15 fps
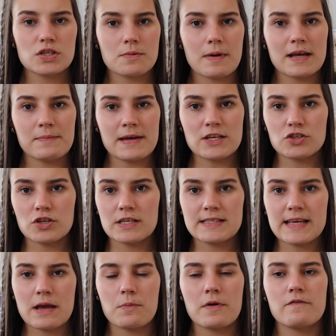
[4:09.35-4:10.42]
So I'd make sure you
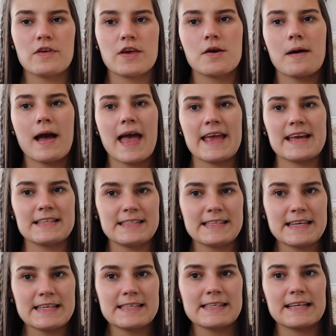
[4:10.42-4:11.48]
take with you a
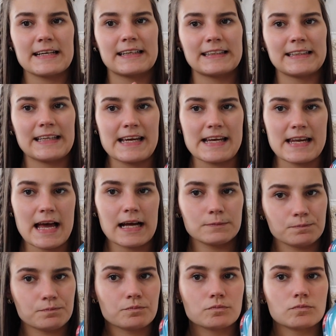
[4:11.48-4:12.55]
decent cleaner.